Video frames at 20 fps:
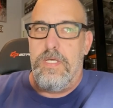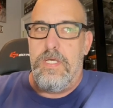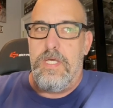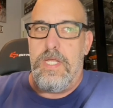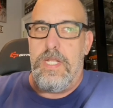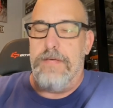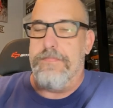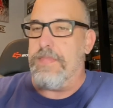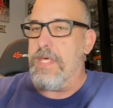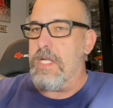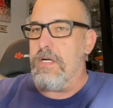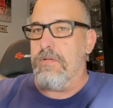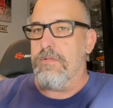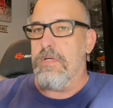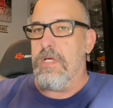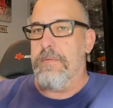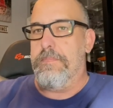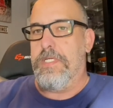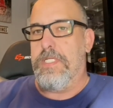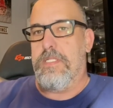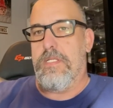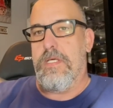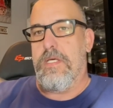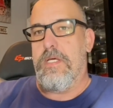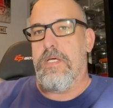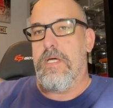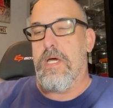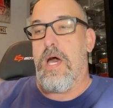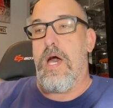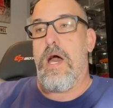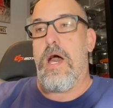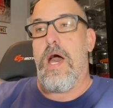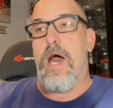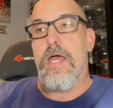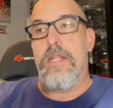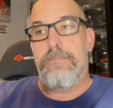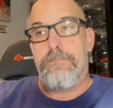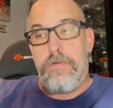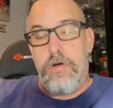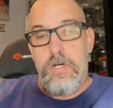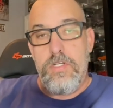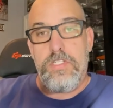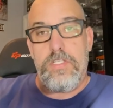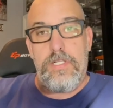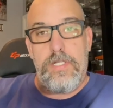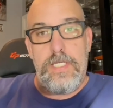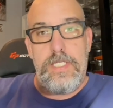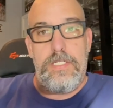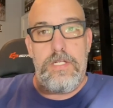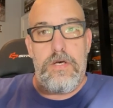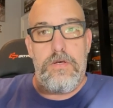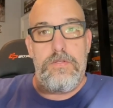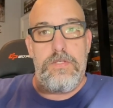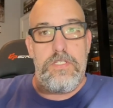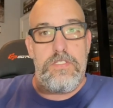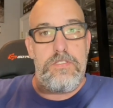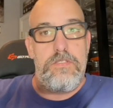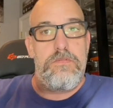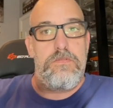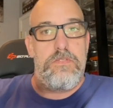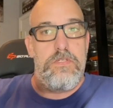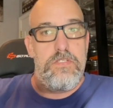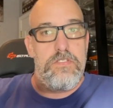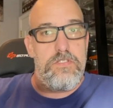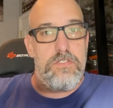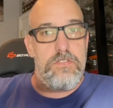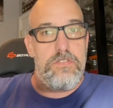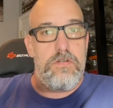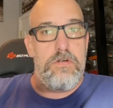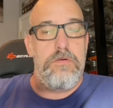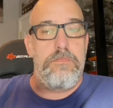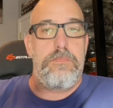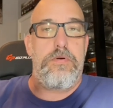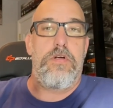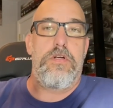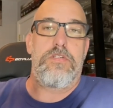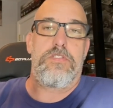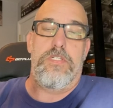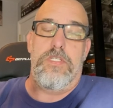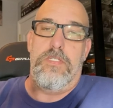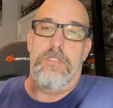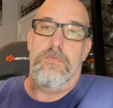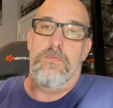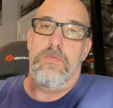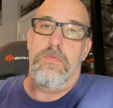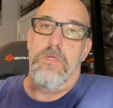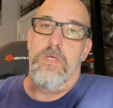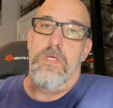And if they don't, I mean, I personally know this, this certain person